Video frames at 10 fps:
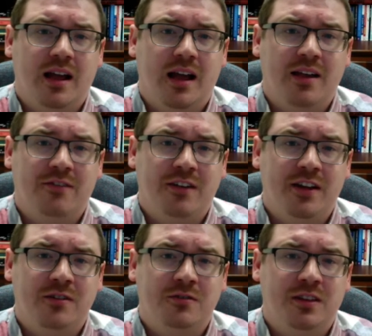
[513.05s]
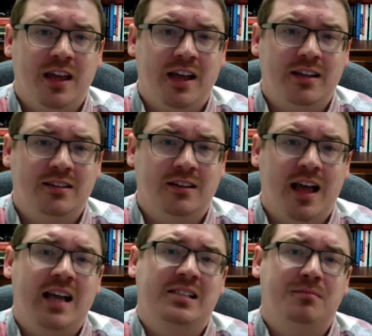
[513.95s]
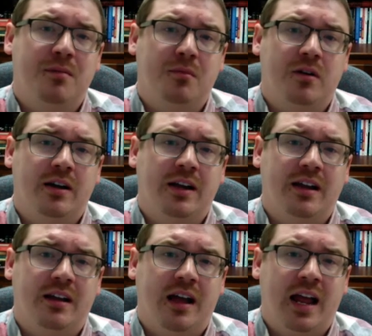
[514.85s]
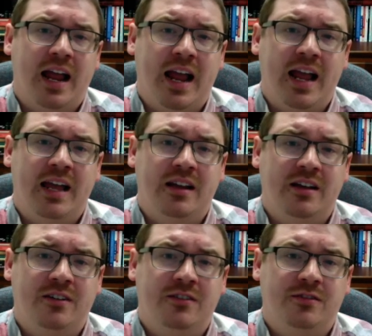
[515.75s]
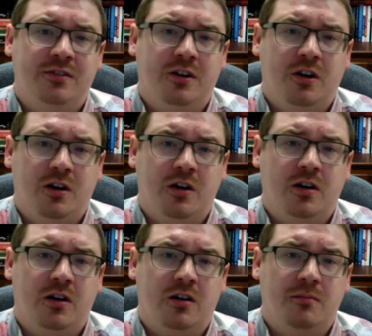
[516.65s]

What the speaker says: I found that the last memory I had of her,